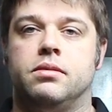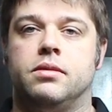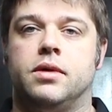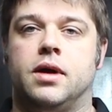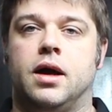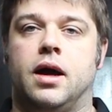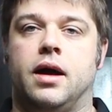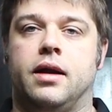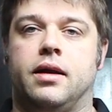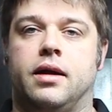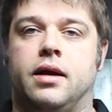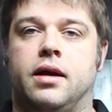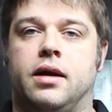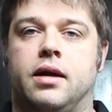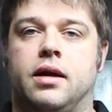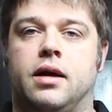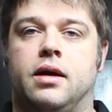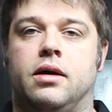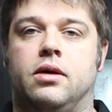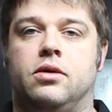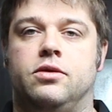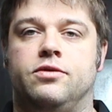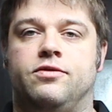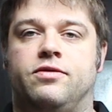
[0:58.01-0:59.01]
got a
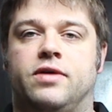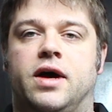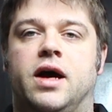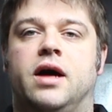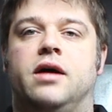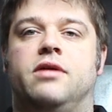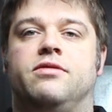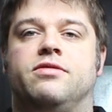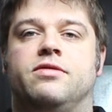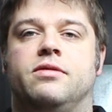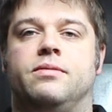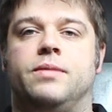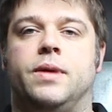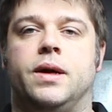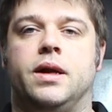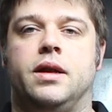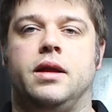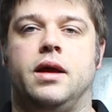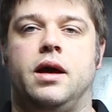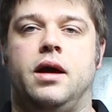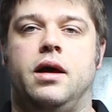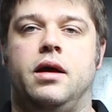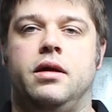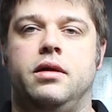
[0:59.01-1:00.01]
old file from my
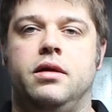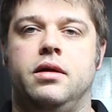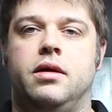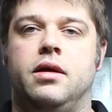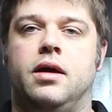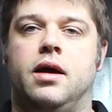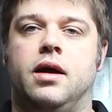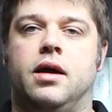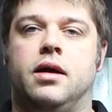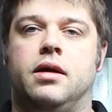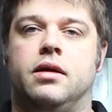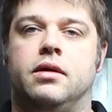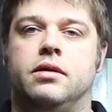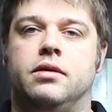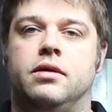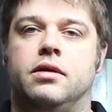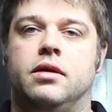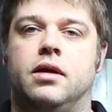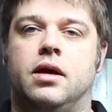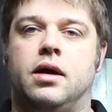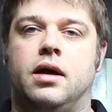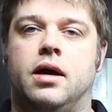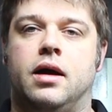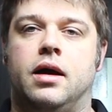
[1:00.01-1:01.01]
dad
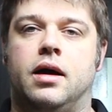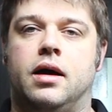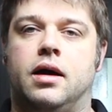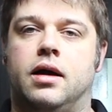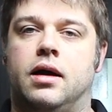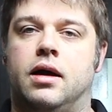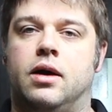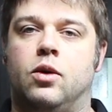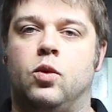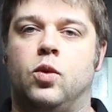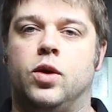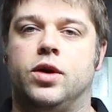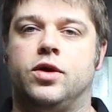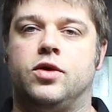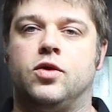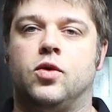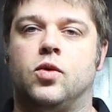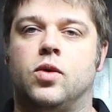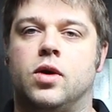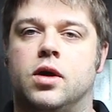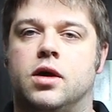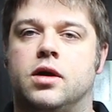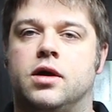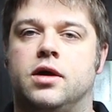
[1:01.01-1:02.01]
and went to
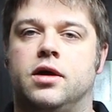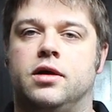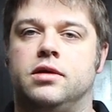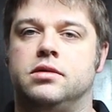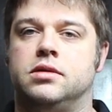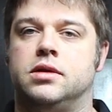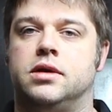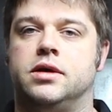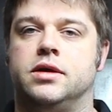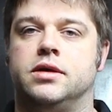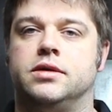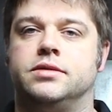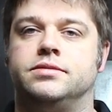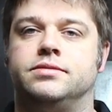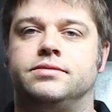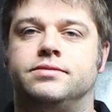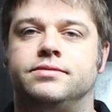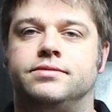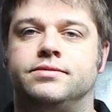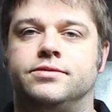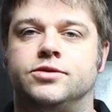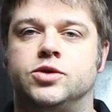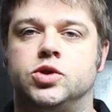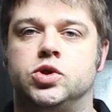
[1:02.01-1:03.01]
work on the
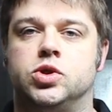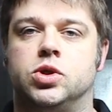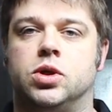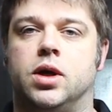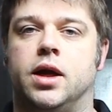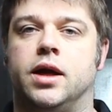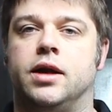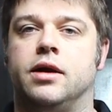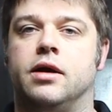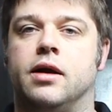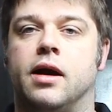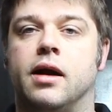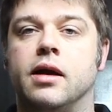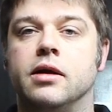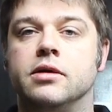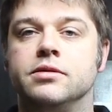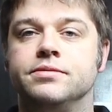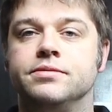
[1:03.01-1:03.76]
grinder,